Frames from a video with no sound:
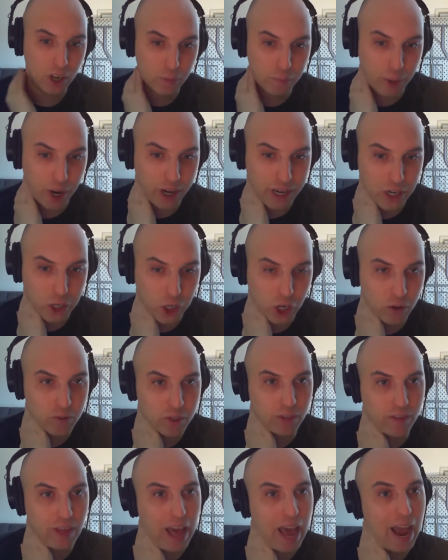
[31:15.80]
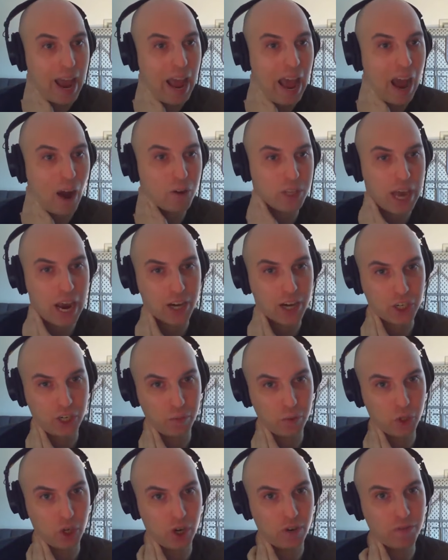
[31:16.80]
But in terms of how it's actually
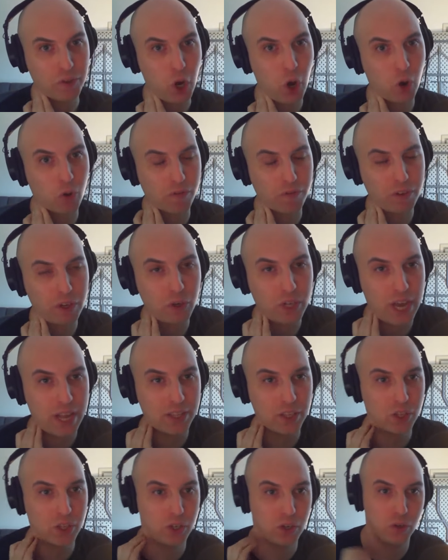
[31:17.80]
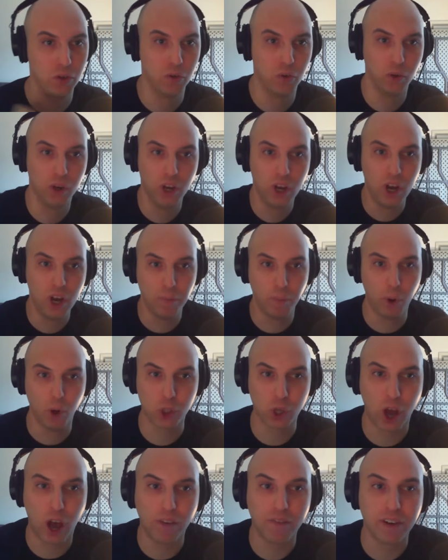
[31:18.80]
observed, code review tends to
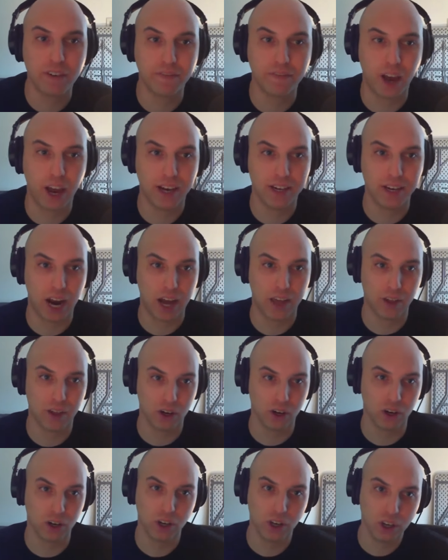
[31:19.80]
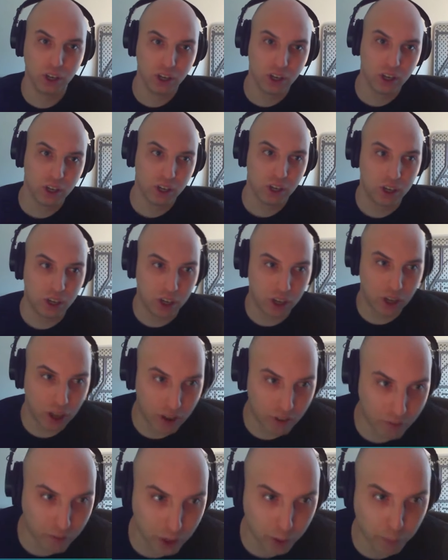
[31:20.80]
most often find either
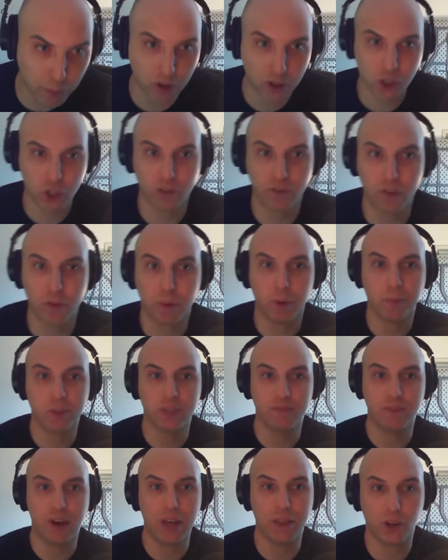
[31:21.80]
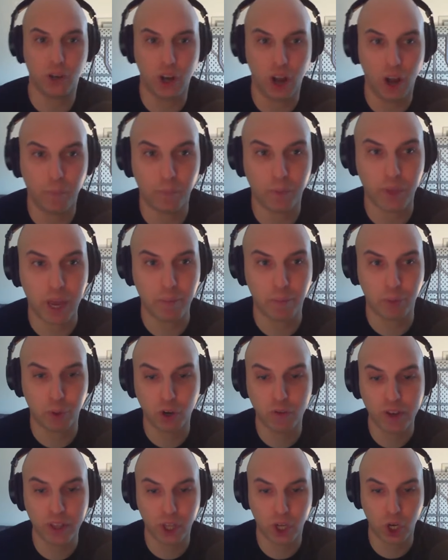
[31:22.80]
serve the purpose of either
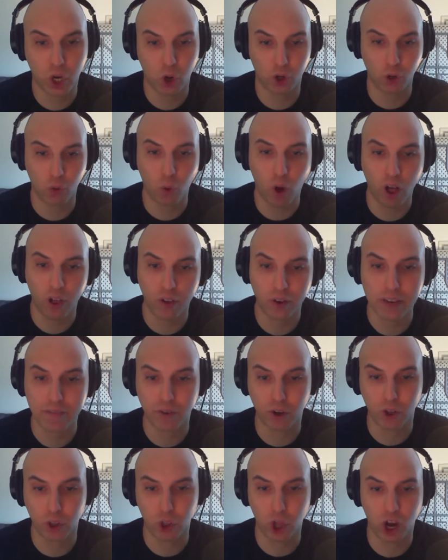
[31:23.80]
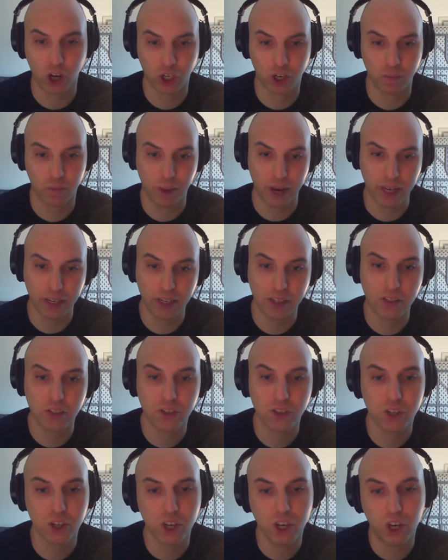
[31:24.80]
improving the code quality for long-term
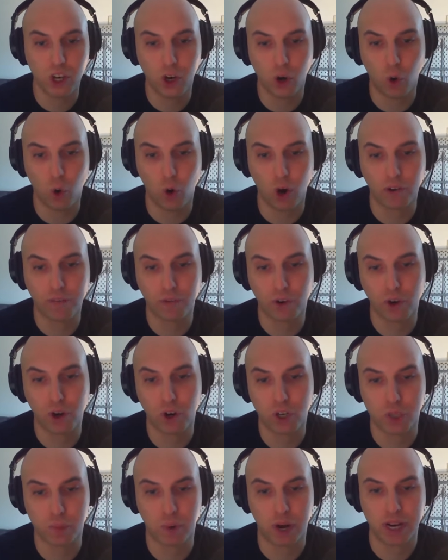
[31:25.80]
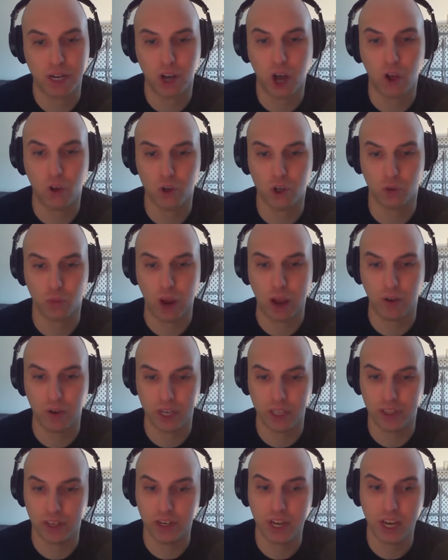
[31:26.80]
maintenance or for spreading knowledge around
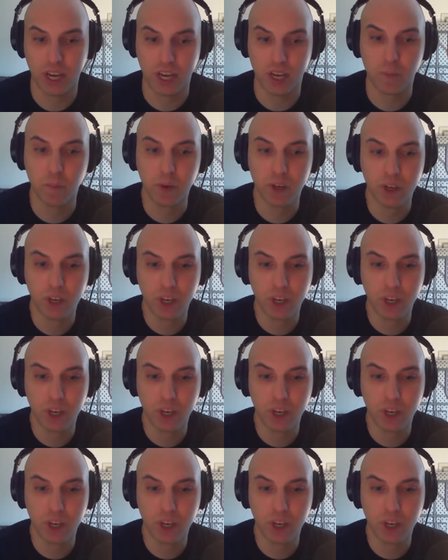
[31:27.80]
in the team.